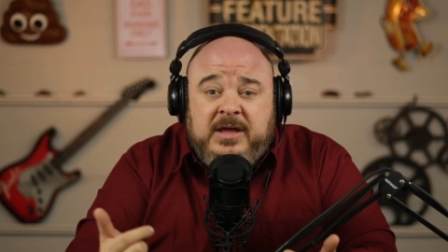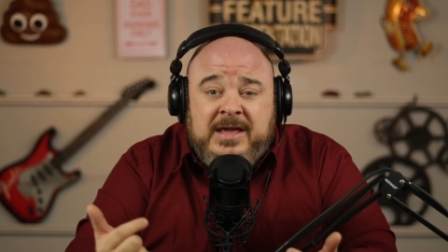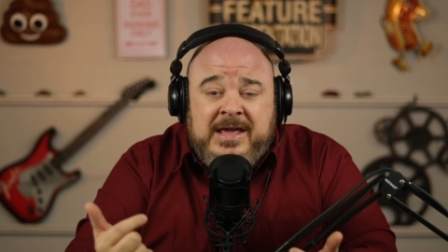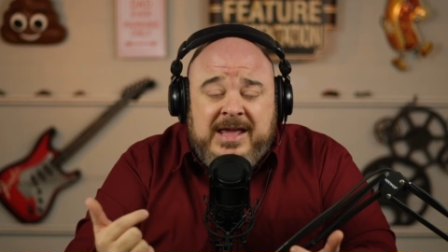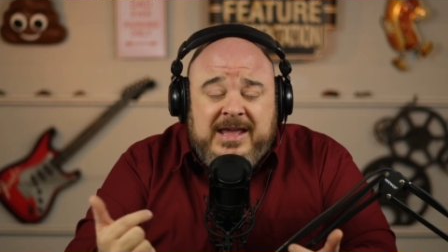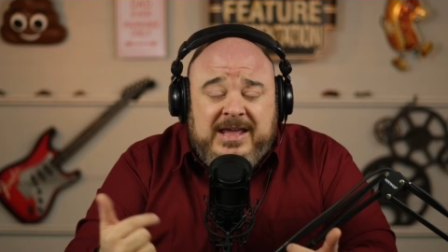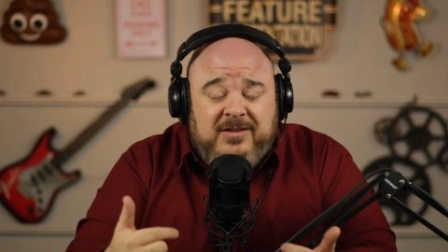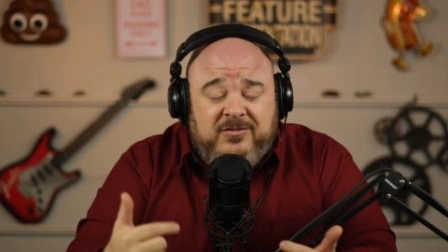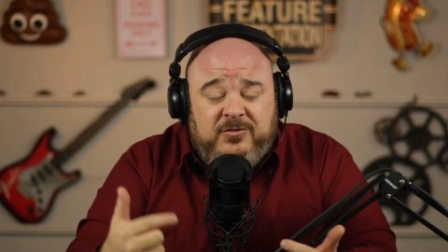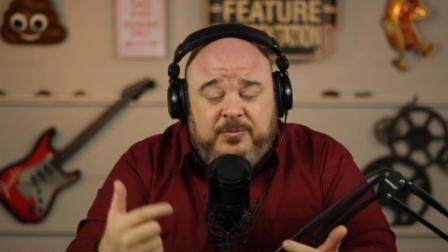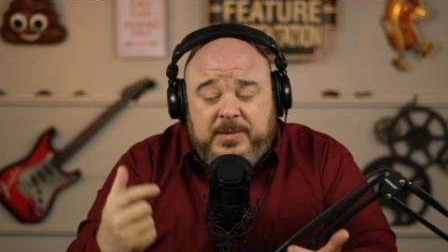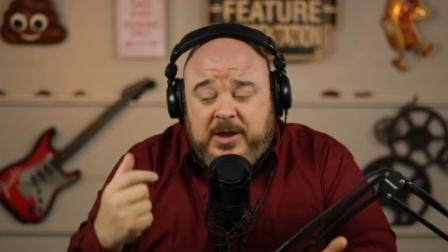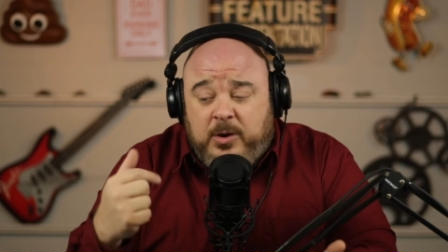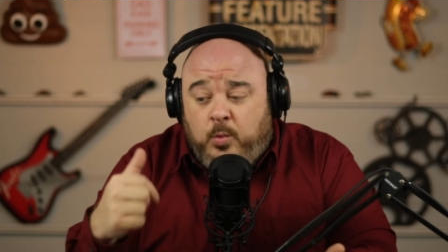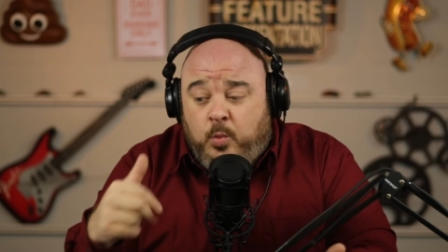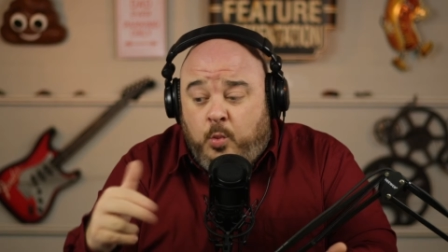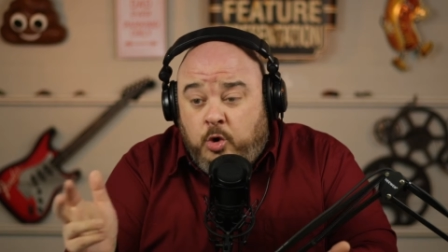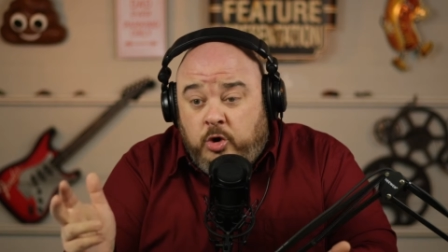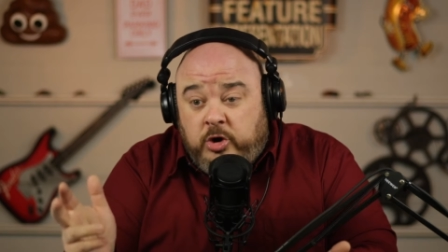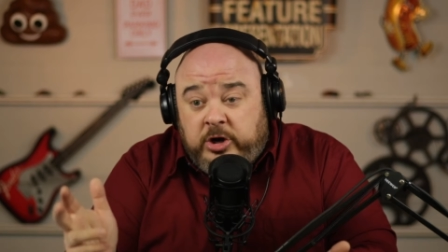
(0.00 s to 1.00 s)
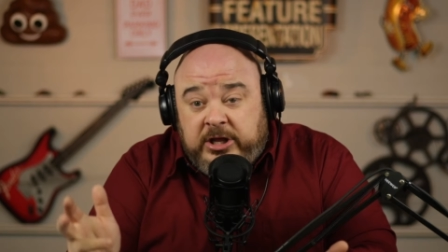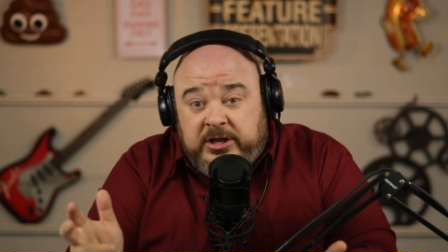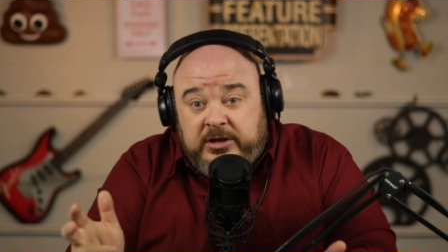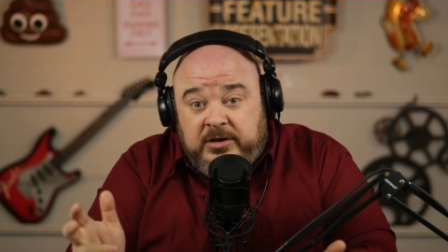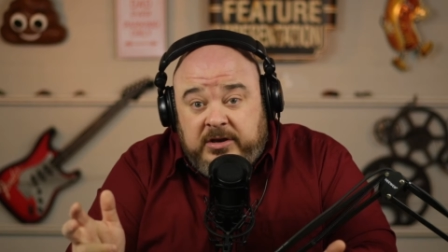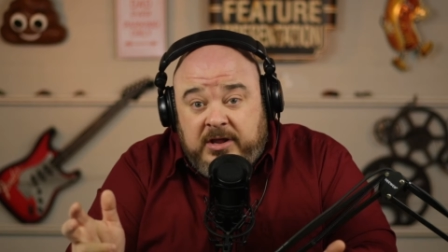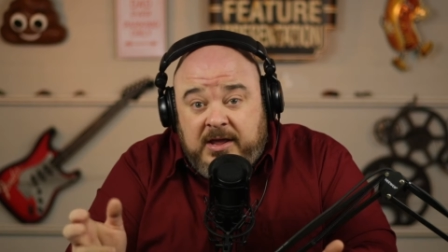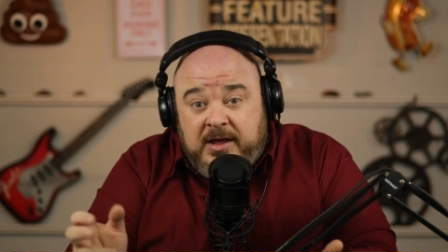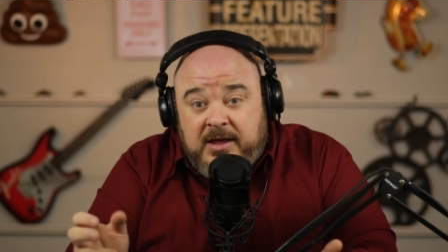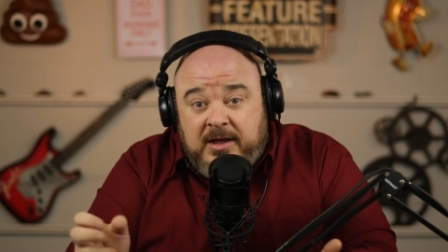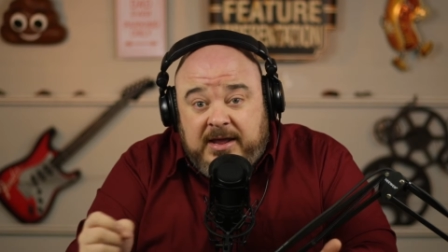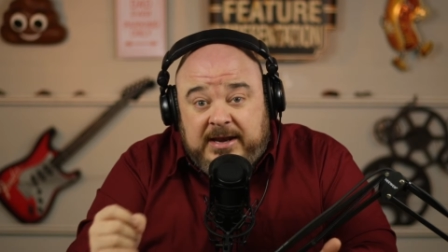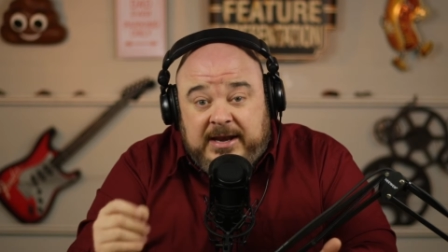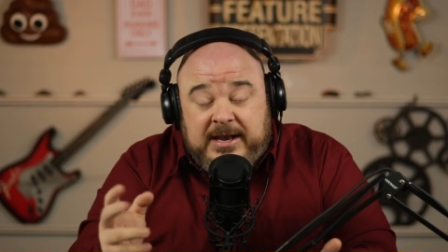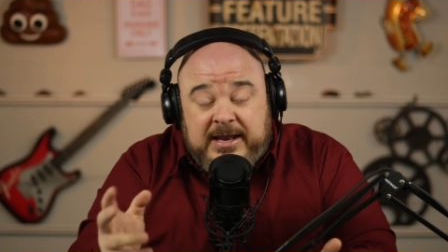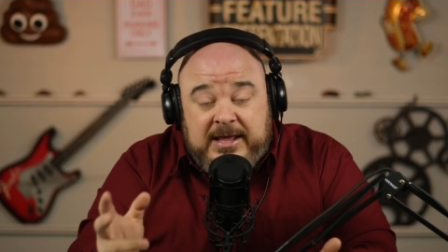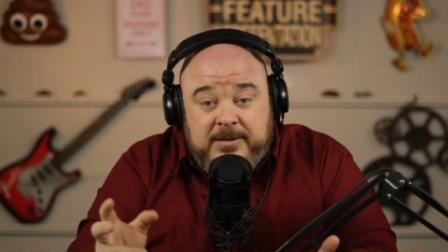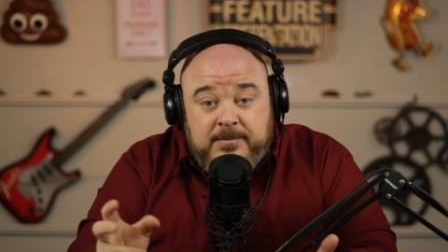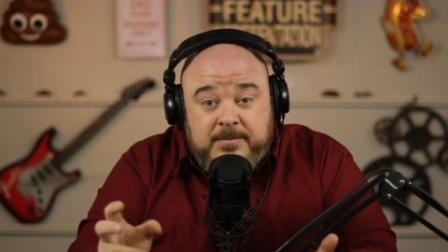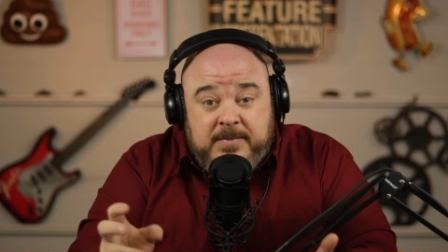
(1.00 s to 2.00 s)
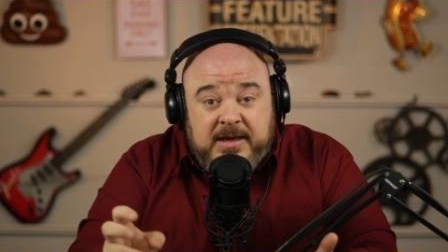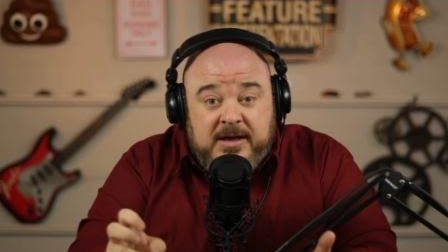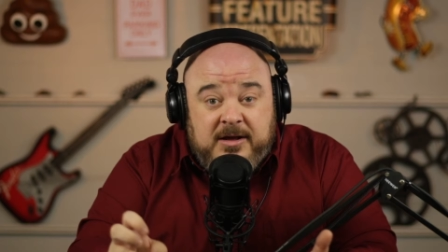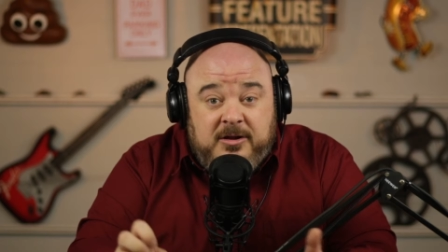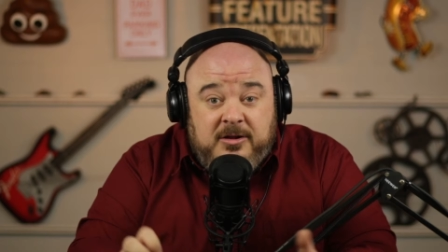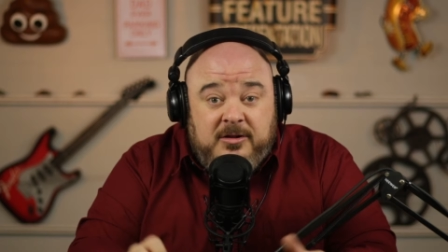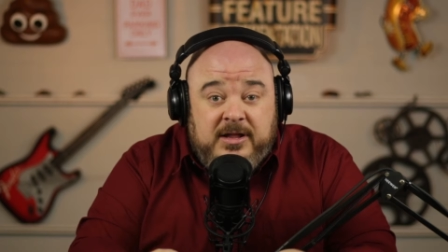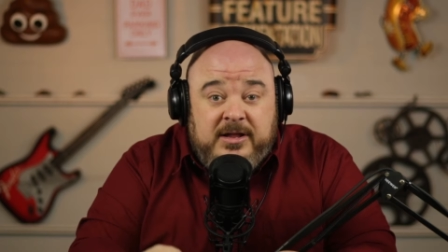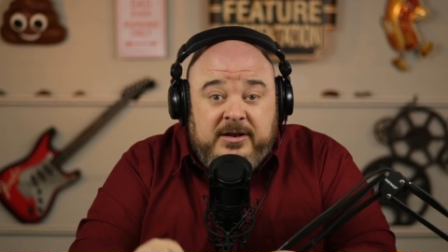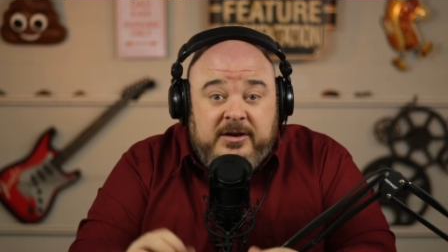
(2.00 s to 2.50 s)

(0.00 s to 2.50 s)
It gives me a warning and an email